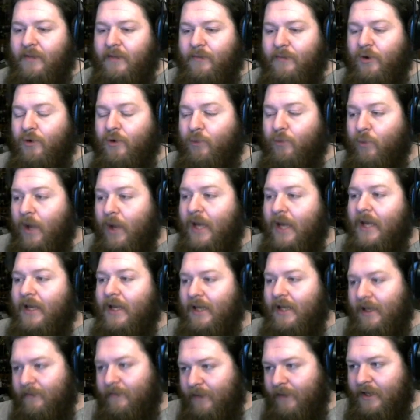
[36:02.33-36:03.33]
but
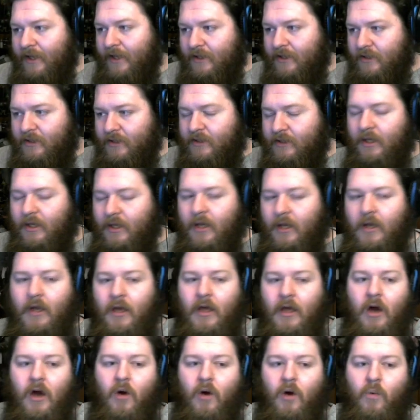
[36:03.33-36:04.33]
awakening pages,
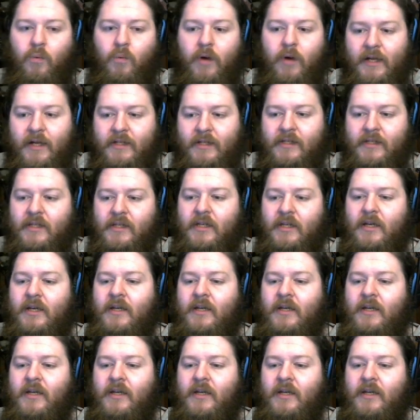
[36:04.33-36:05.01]
which